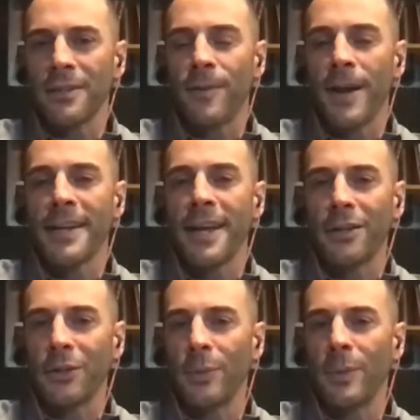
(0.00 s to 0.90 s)
to find out a
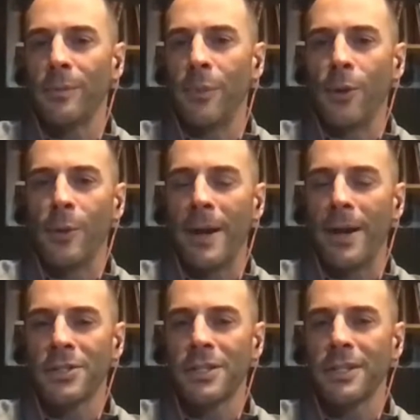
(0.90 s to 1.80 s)
little bit more
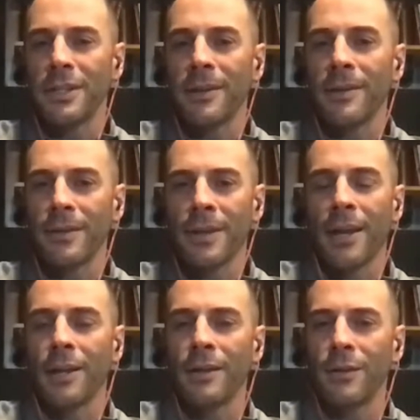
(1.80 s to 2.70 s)
about you and
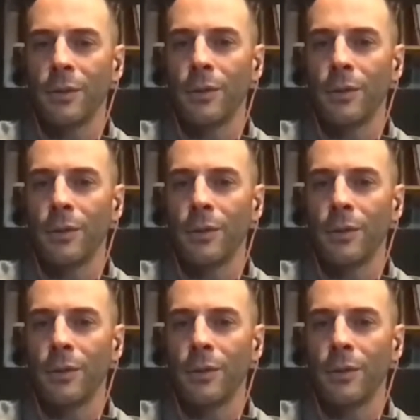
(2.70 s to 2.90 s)
kind of